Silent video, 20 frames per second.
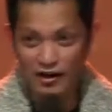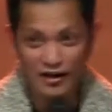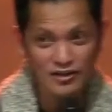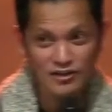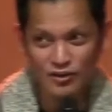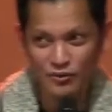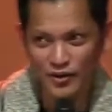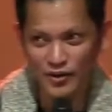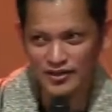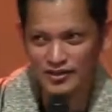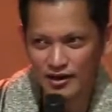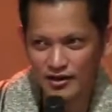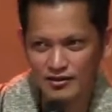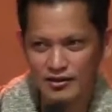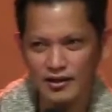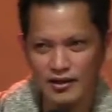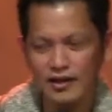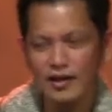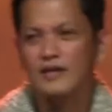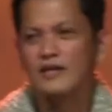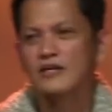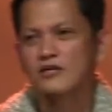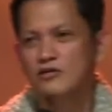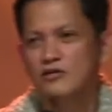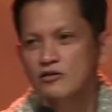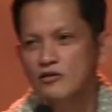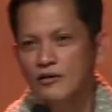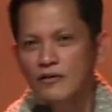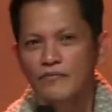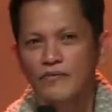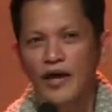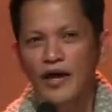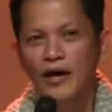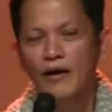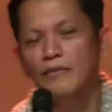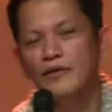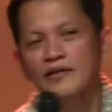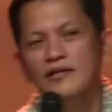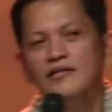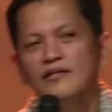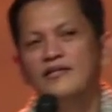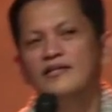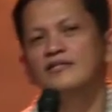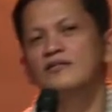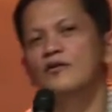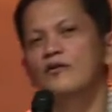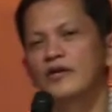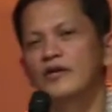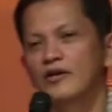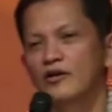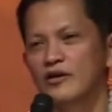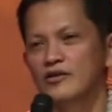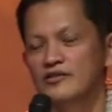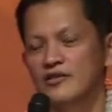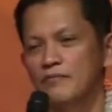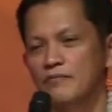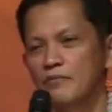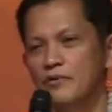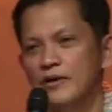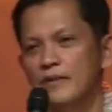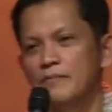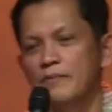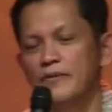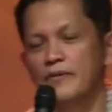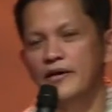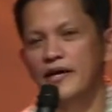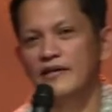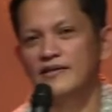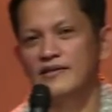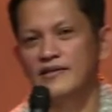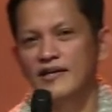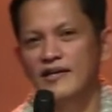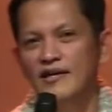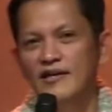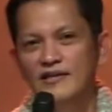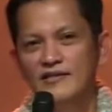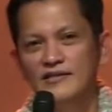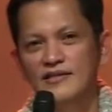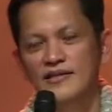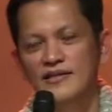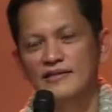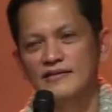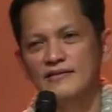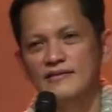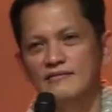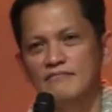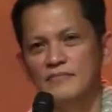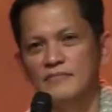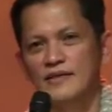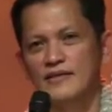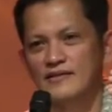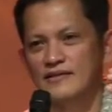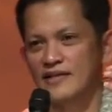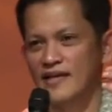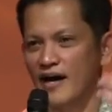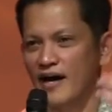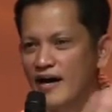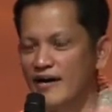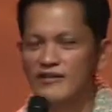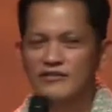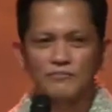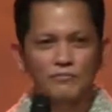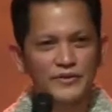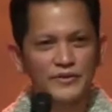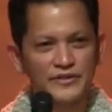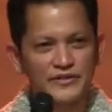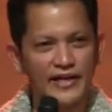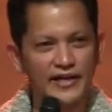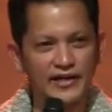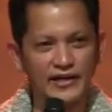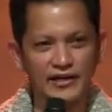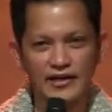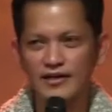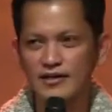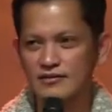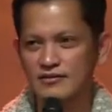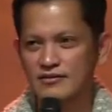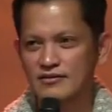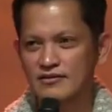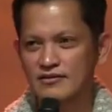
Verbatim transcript: you once again to get. So everything that is going on sa buhay po natin, it is not because God has forsaken us